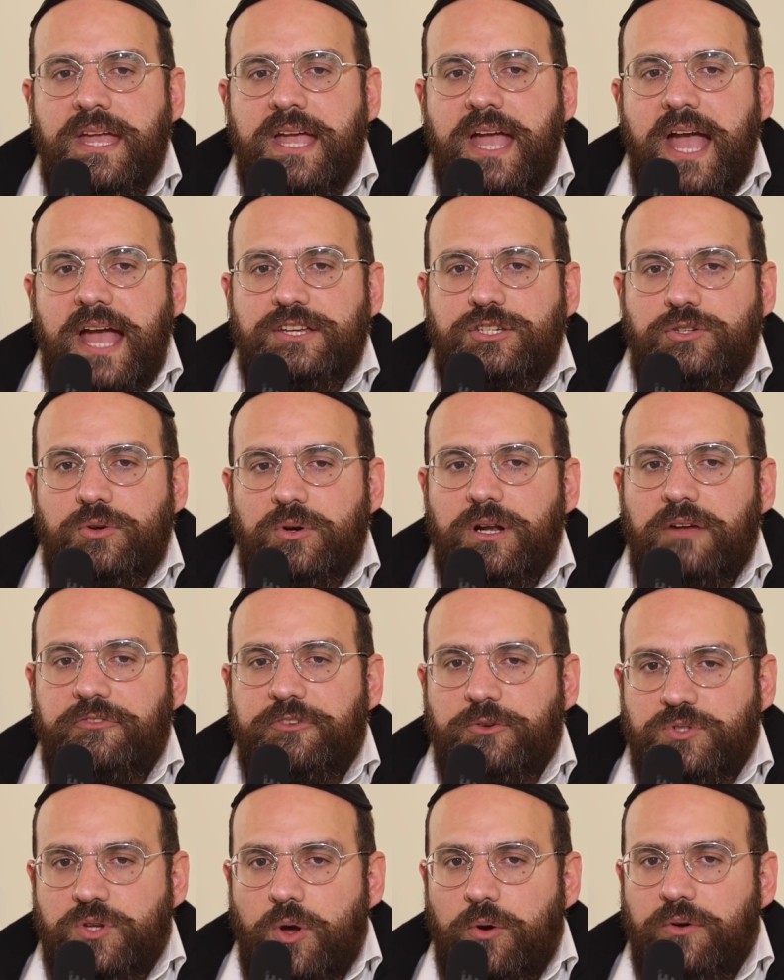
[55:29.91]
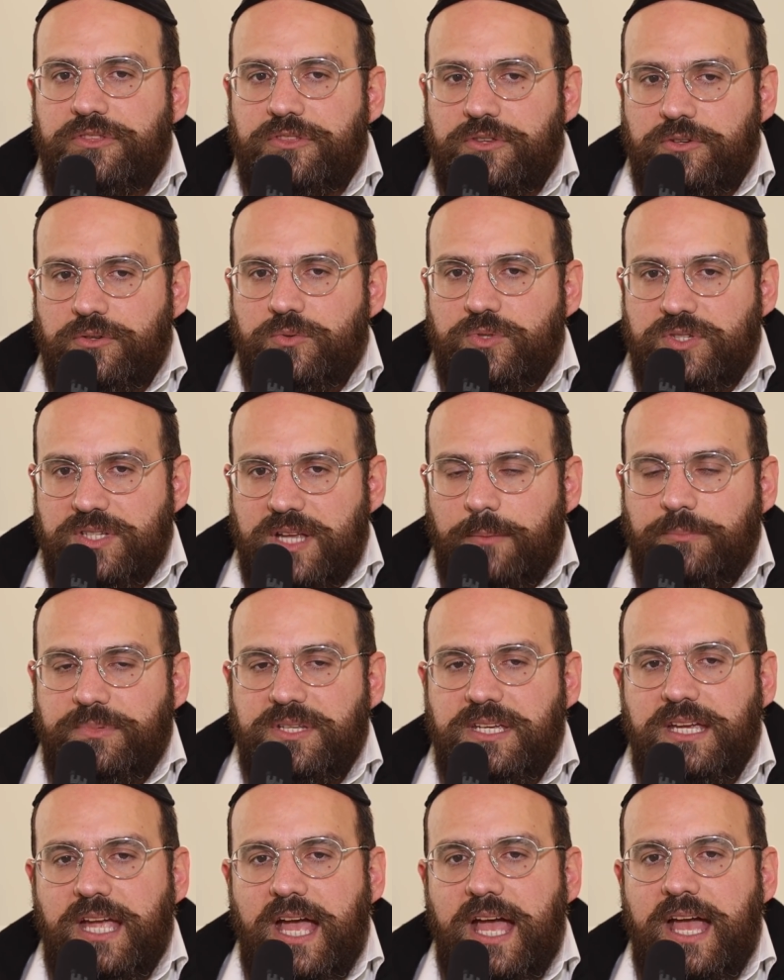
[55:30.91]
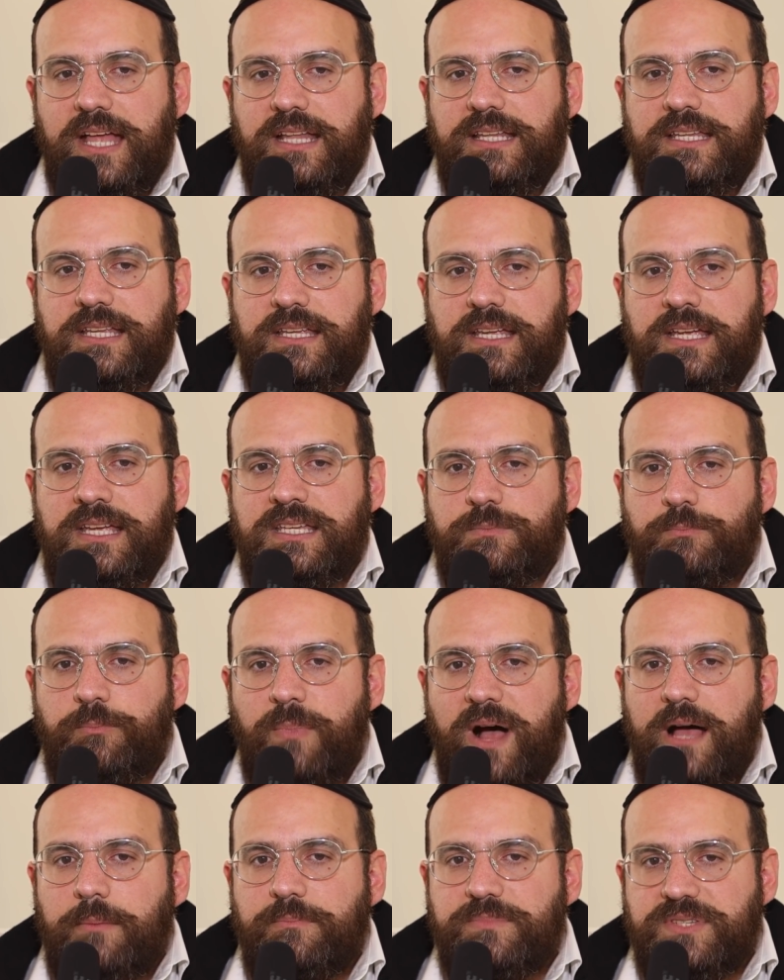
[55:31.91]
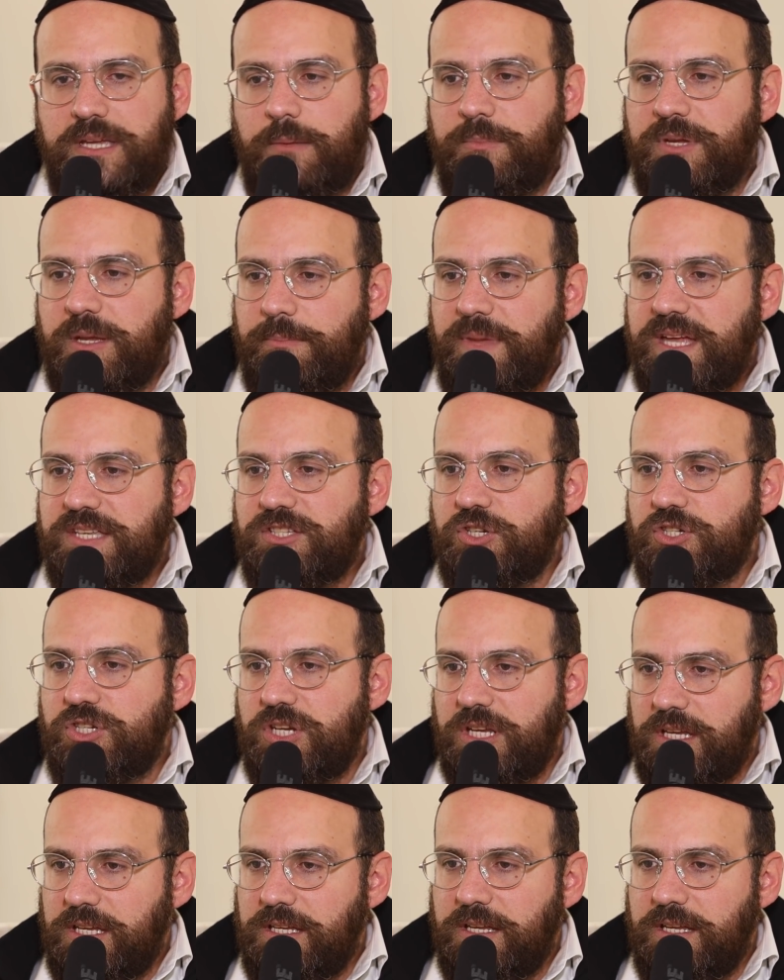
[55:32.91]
And sure enough, he was going through something, and his mom sent me a message.